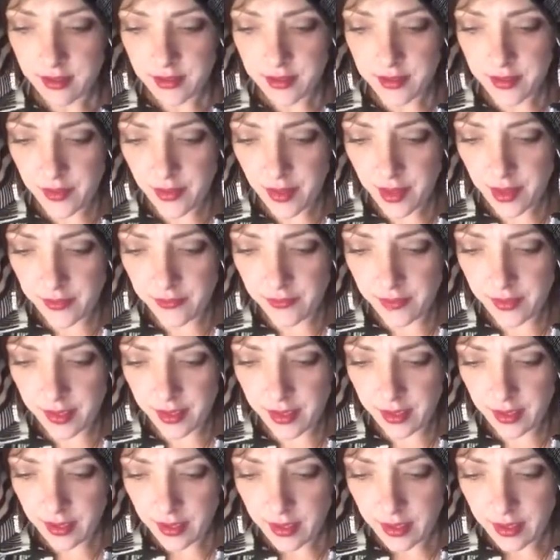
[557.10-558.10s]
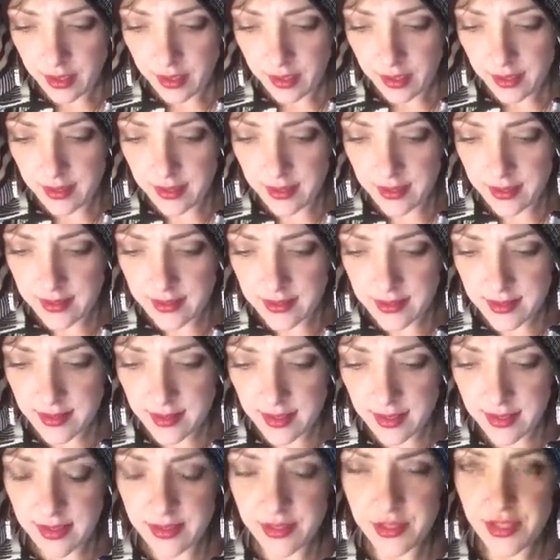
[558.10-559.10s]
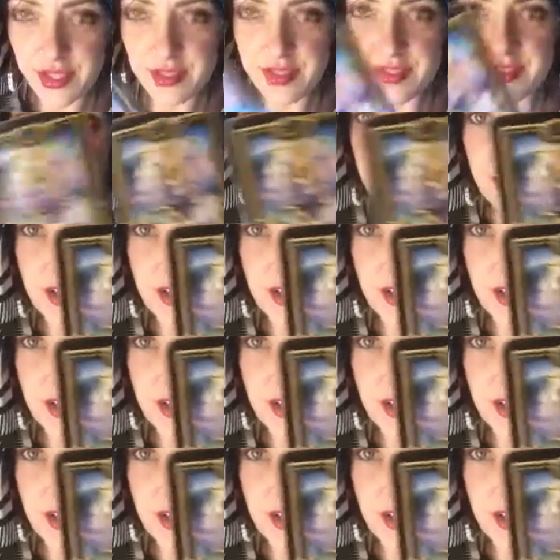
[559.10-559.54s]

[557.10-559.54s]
So you have like this, and then she has the